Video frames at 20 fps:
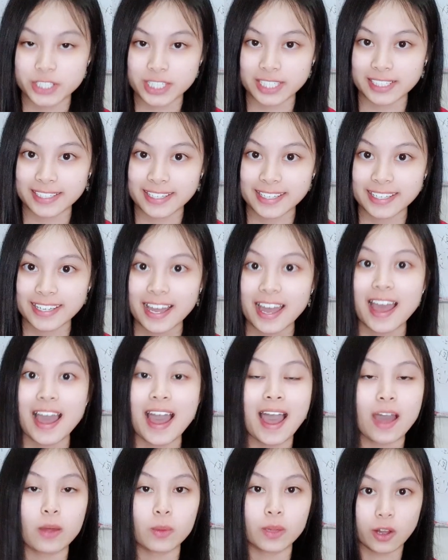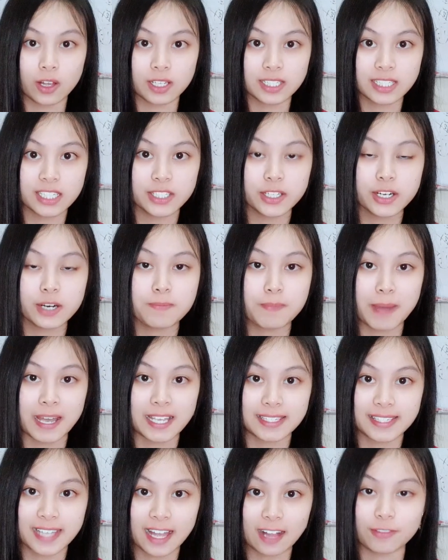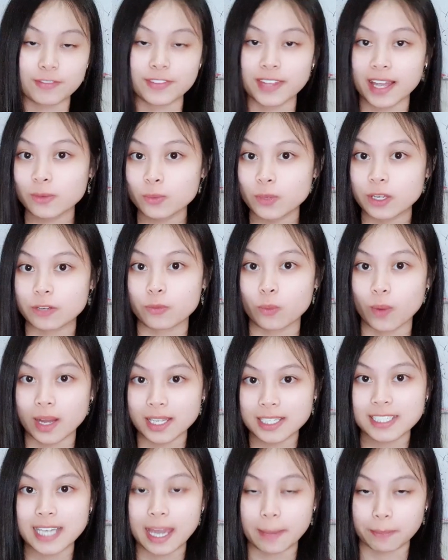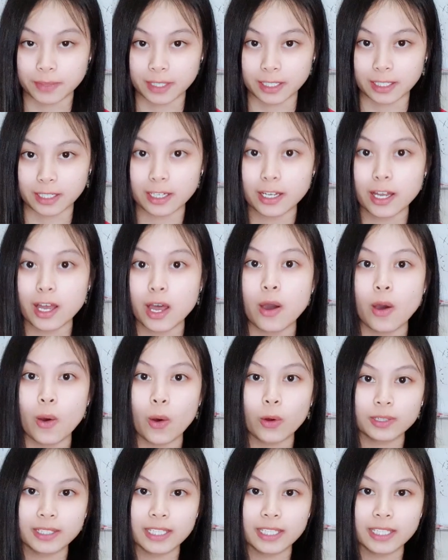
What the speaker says: Usually, I will consider myself done with one chapter